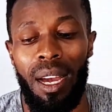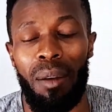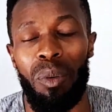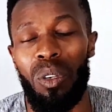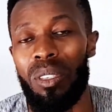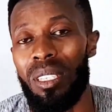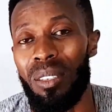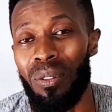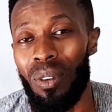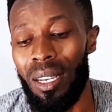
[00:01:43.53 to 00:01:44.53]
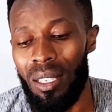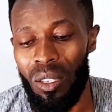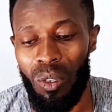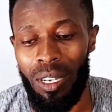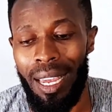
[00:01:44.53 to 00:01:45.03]
because it
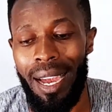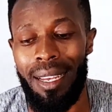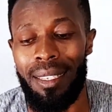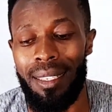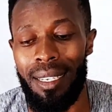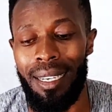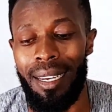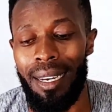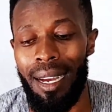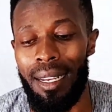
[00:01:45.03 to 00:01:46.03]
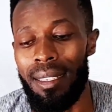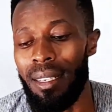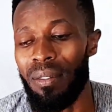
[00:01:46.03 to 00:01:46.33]
focuses on enhancing